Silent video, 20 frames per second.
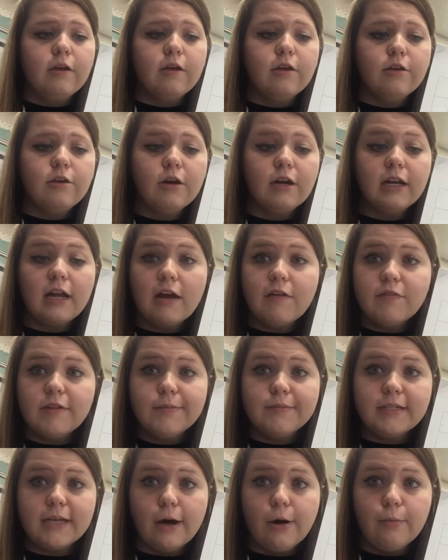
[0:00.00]
you can have
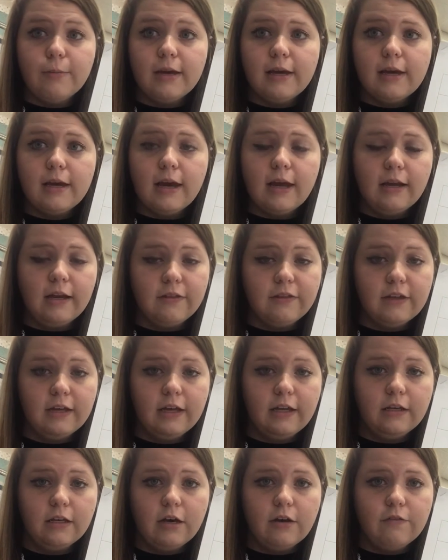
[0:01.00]
them tell me, and at the
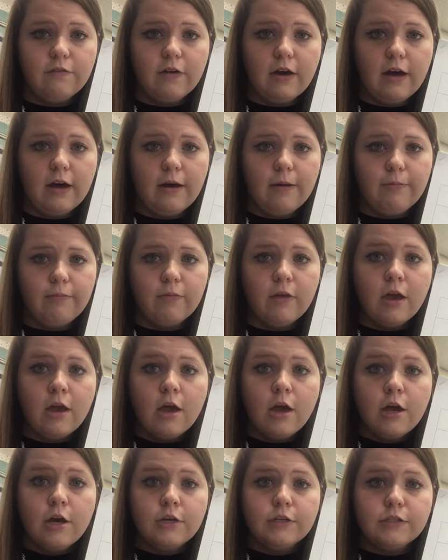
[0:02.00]
end of
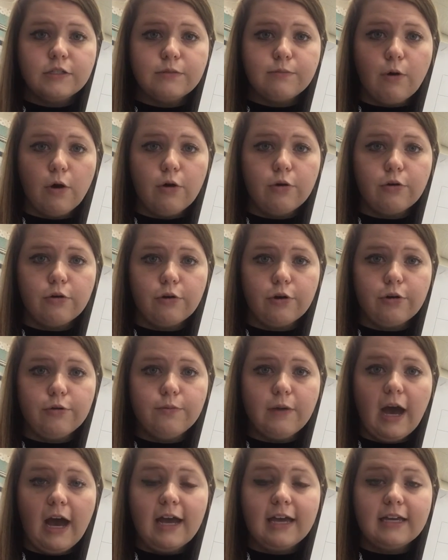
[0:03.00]
small group
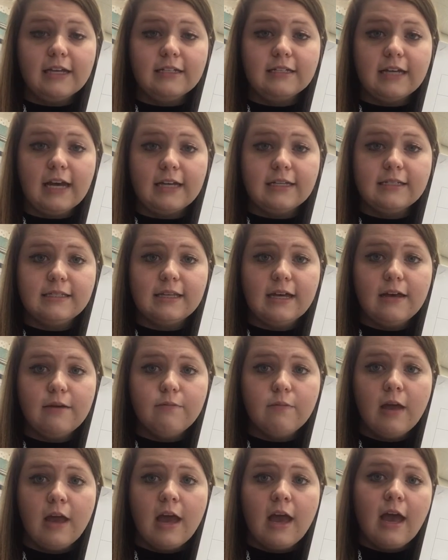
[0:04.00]
I can test
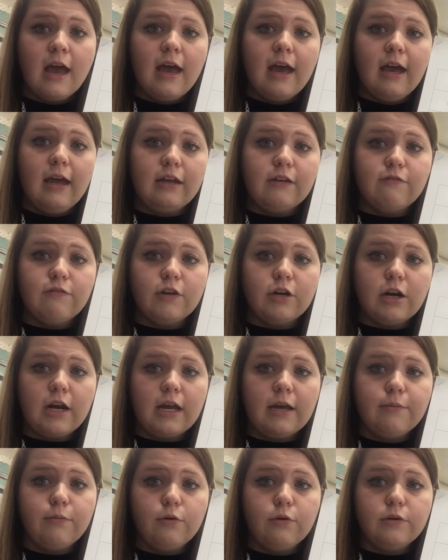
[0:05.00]
them, and if they're
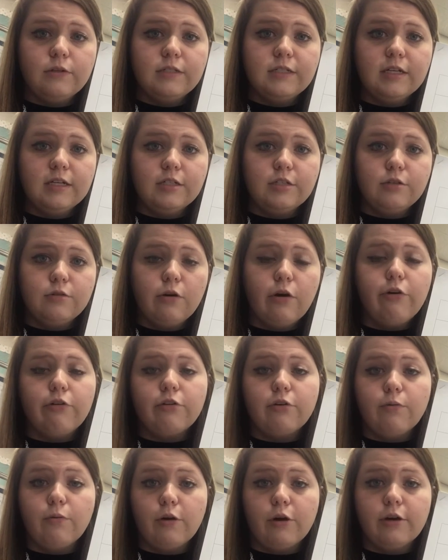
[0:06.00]
able to do all
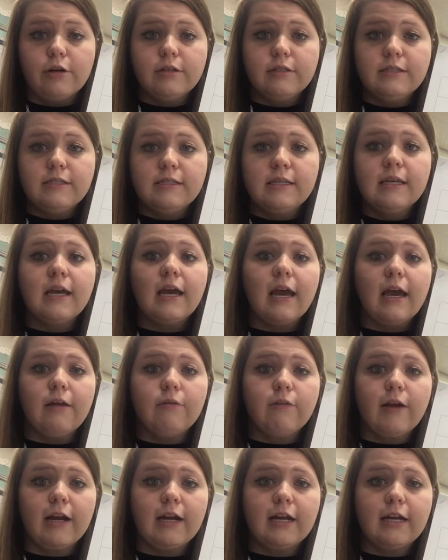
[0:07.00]
the words and
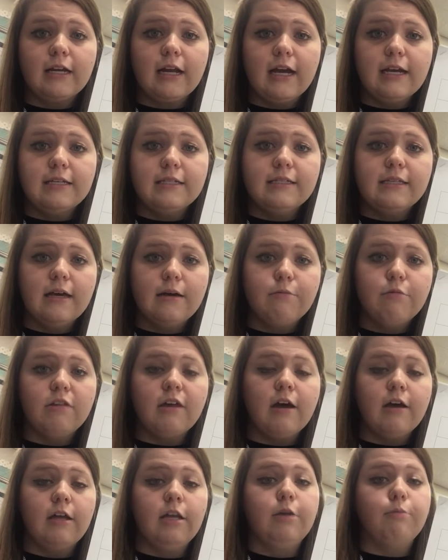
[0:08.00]
recognize them
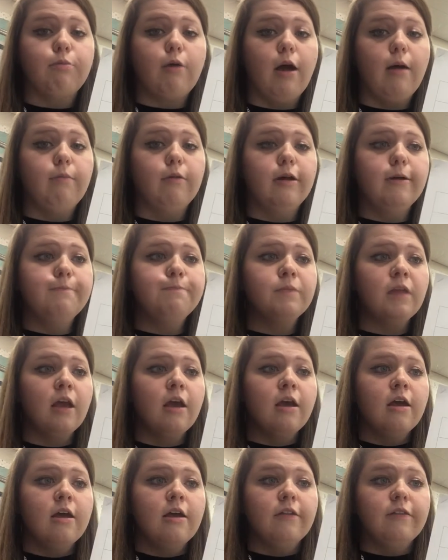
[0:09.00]
without any problem,
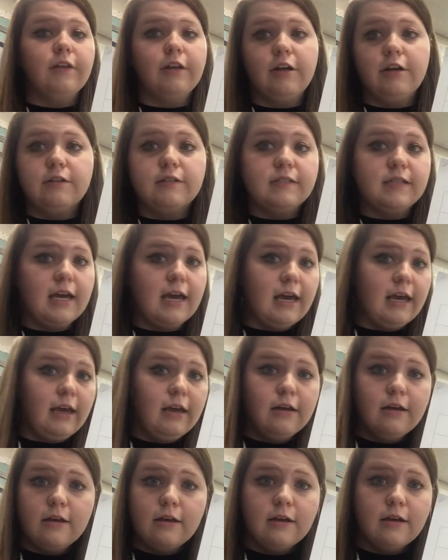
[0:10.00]
then I'll say,
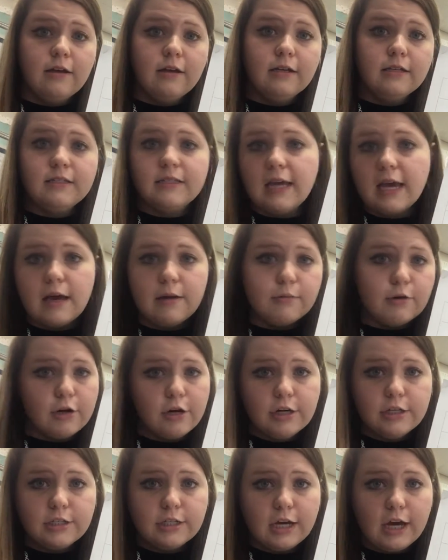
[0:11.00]
Sam, you're
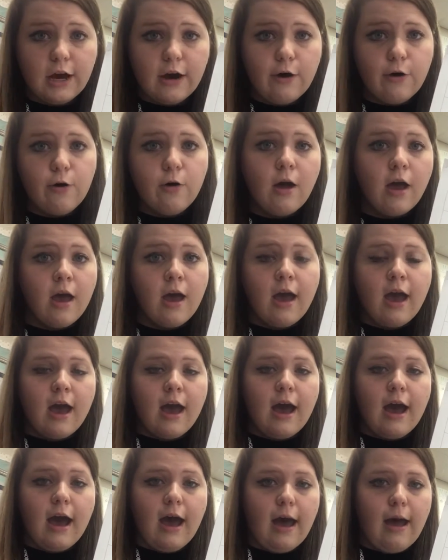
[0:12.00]
good to go,
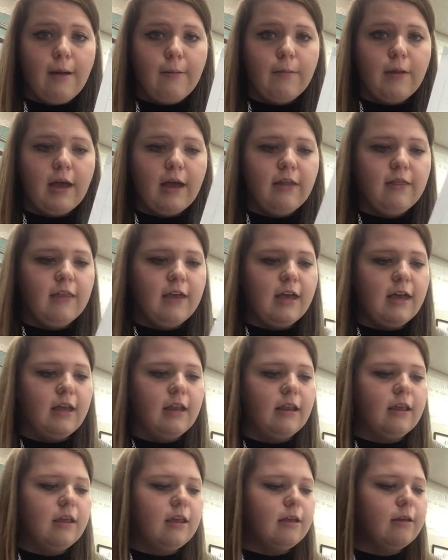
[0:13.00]
and then